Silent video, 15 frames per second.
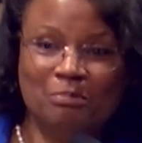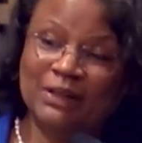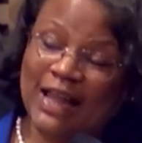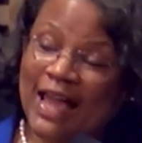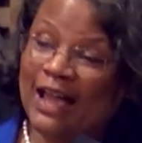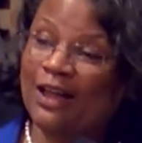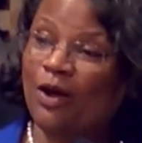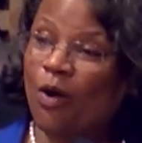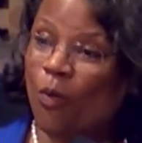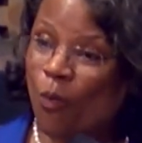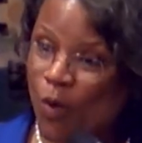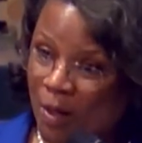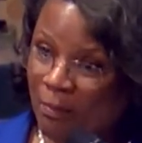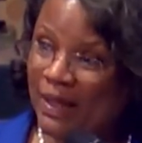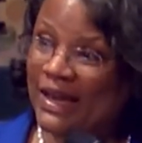Black
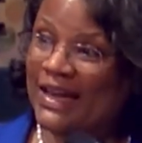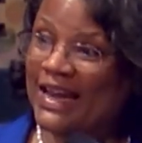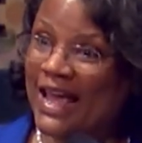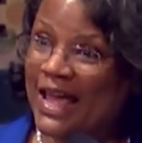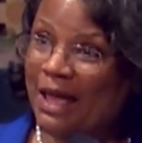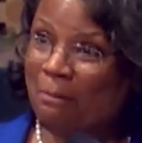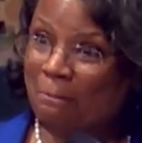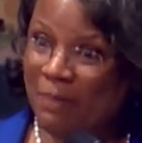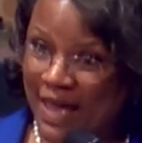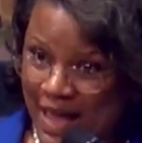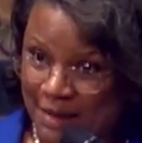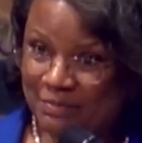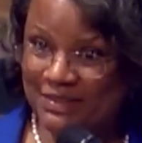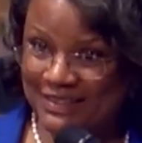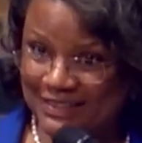woman
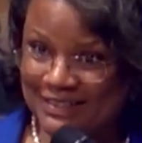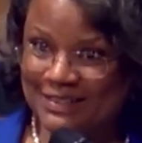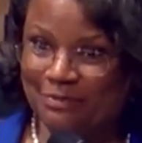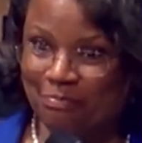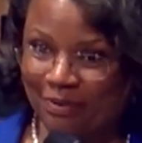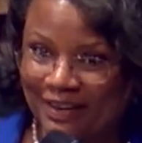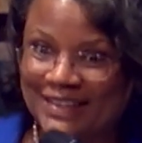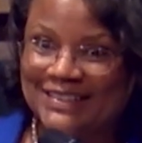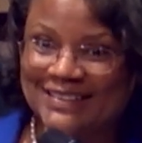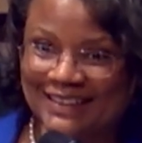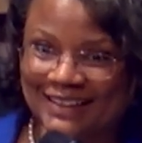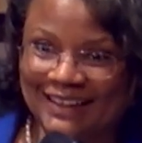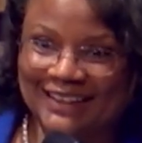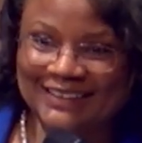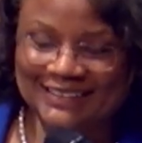Baptist
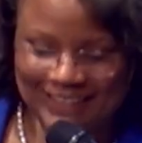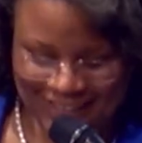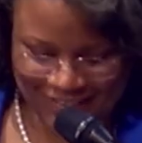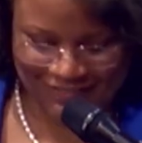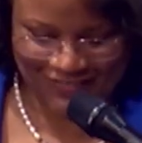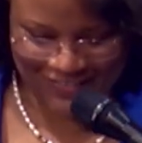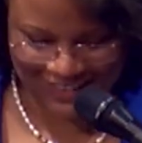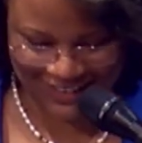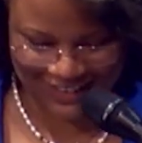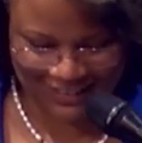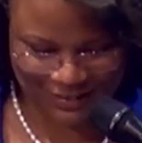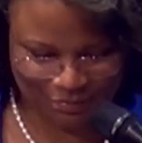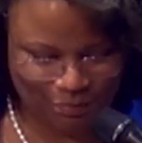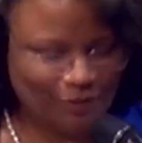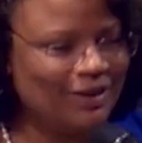president of
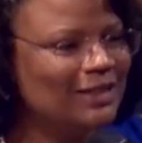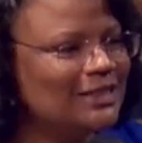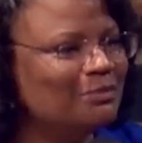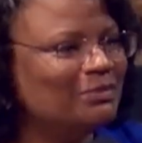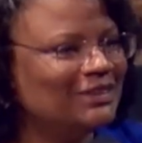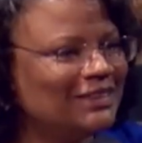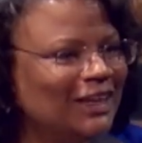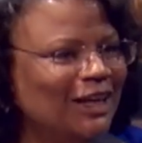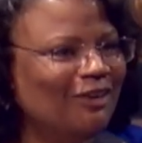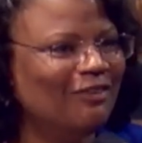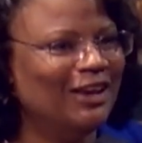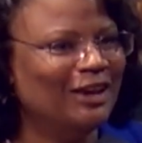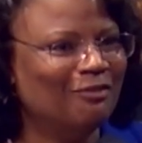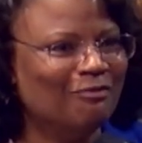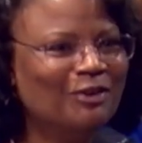this
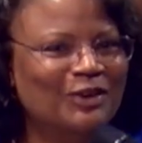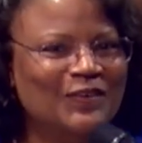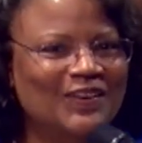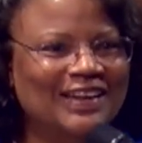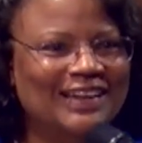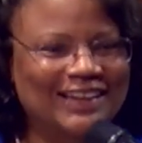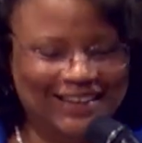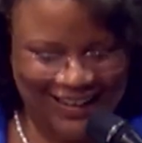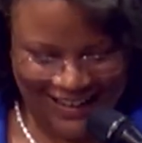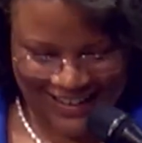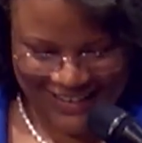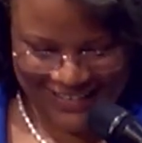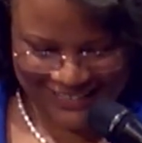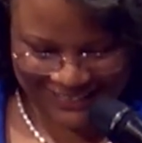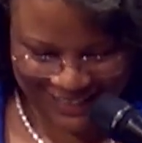Presbyterian-rooted
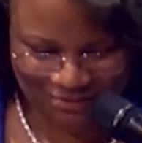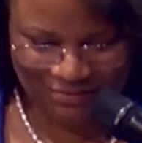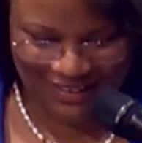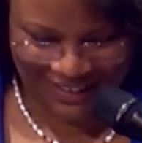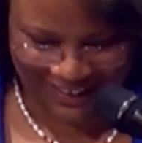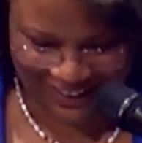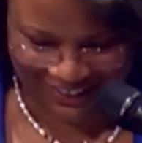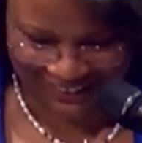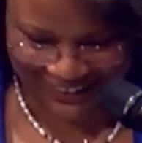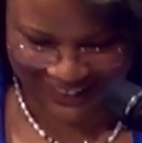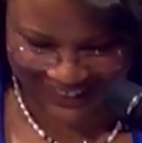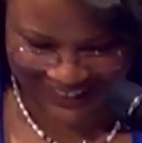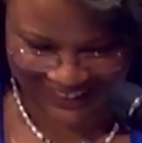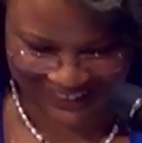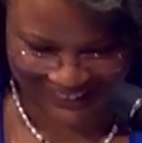
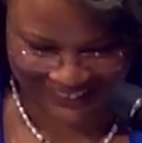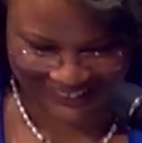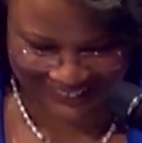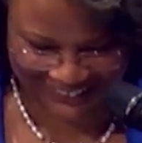seminary.